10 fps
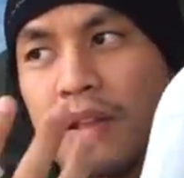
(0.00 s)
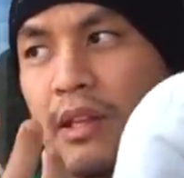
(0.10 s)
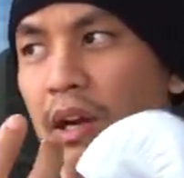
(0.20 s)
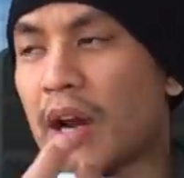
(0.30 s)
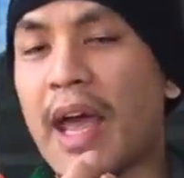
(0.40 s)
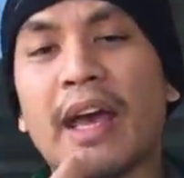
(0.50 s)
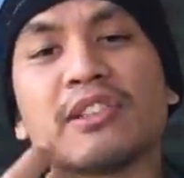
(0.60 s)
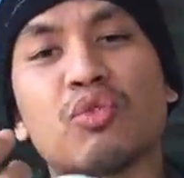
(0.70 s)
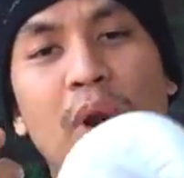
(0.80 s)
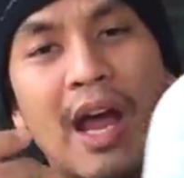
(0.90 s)
their
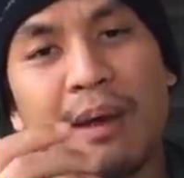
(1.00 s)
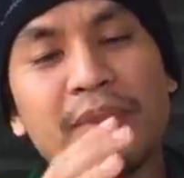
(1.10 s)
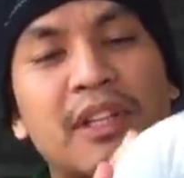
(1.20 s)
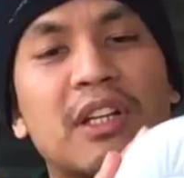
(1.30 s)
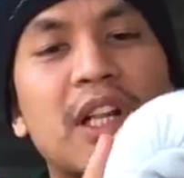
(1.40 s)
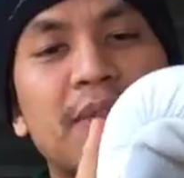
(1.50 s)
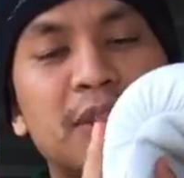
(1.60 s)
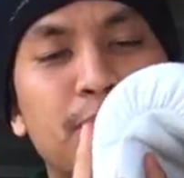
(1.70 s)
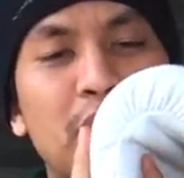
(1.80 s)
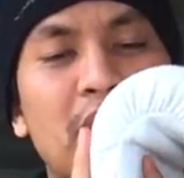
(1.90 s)
hands wrapped and the
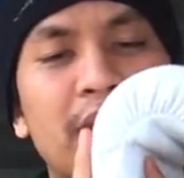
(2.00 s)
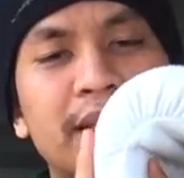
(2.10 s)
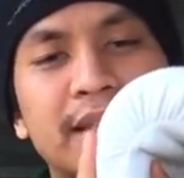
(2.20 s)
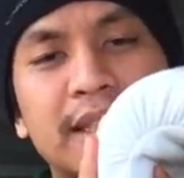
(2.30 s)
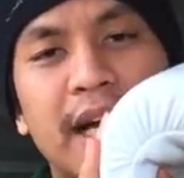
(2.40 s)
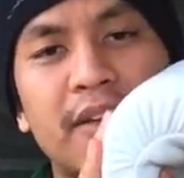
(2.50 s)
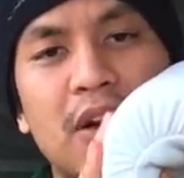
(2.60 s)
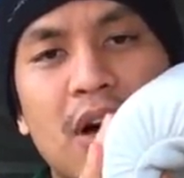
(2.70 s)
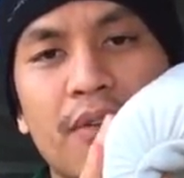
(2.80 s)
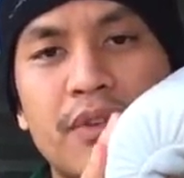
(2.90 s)
gloves put on and signed
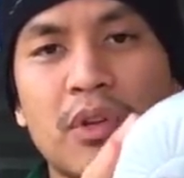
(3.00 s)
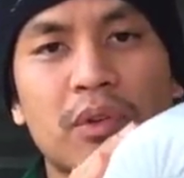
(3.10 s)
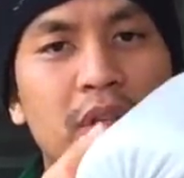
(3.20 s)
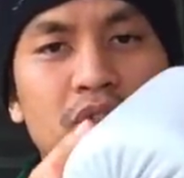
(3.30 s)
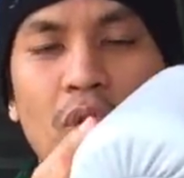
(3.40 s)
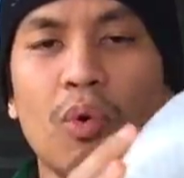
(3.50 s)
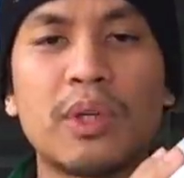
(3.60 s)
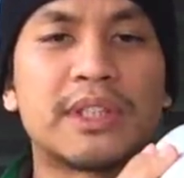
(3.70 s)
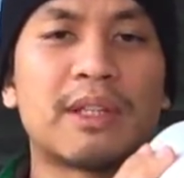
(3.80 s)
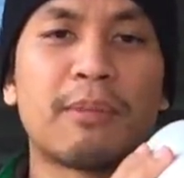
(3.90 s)
off. You know, there's
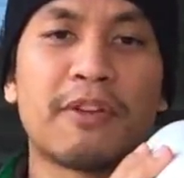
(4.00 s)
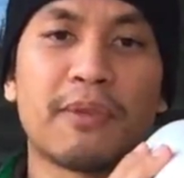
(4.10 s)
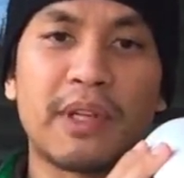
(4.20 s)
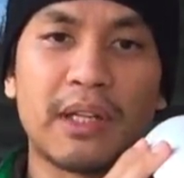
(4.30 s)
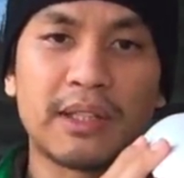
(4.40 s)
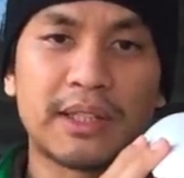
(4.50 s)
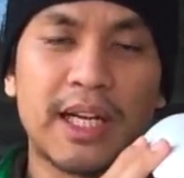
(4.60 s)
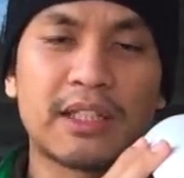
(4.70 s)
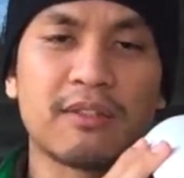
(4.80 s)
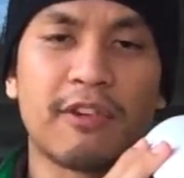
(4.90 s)
always somebody from the other
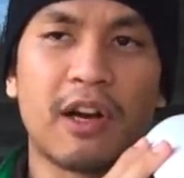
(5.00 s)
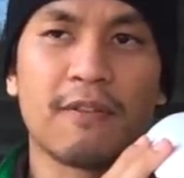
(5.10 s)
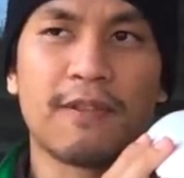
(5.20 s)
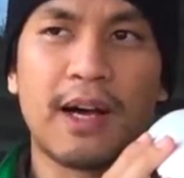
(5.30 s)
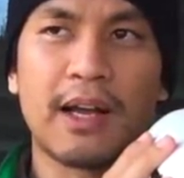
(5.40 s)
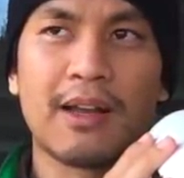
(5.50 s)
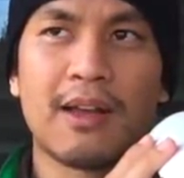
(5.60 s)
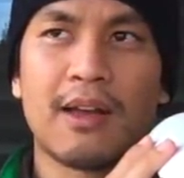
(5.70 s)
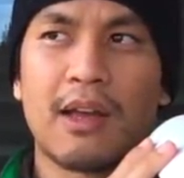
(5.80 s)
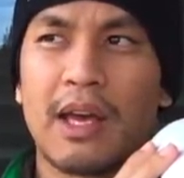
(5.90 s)
side to verify.
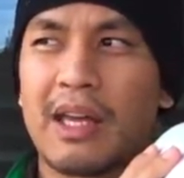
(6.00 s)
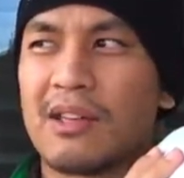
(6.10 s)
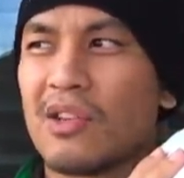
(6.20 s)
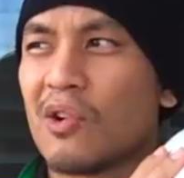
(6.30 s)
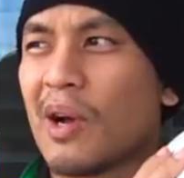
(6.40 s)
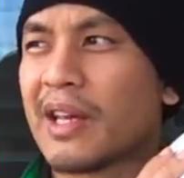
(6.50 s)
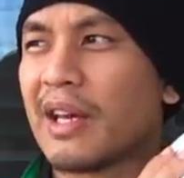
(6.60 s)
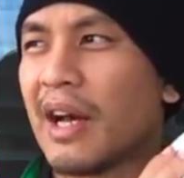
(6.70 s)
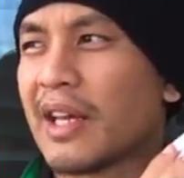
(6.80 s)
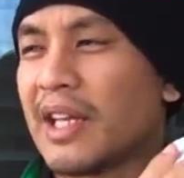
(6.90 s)
And you know, I
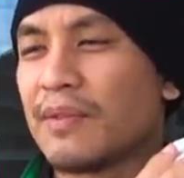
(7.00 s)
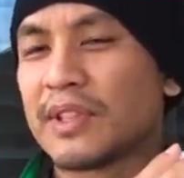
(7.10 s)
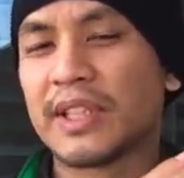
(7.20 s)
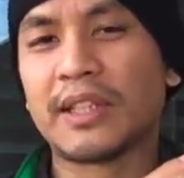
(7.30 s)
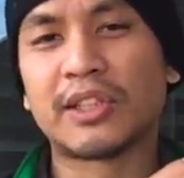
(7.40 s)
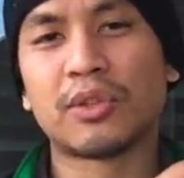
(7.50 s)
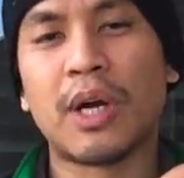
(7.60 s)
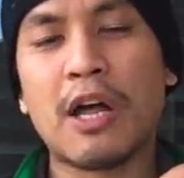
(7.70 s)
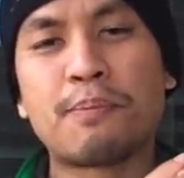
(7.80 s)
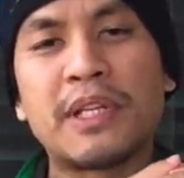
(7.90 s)
can even say this too.
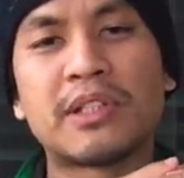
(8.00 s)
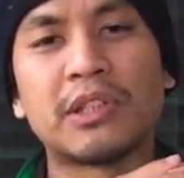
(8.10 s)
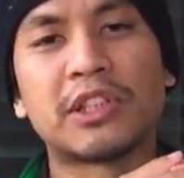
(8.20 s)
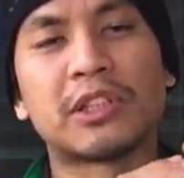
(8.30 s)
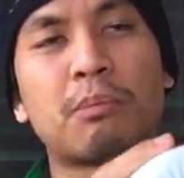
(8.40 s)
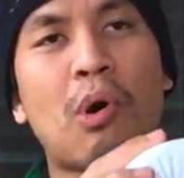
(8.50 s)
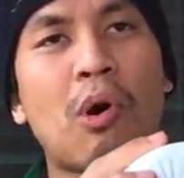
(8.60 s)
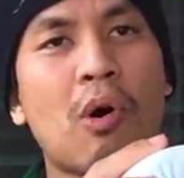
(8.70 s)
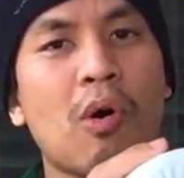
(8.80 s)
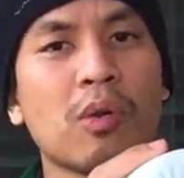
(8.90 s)
I've been to
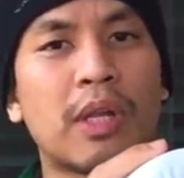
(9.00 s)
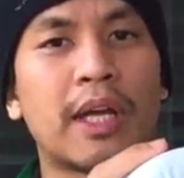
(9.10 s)
small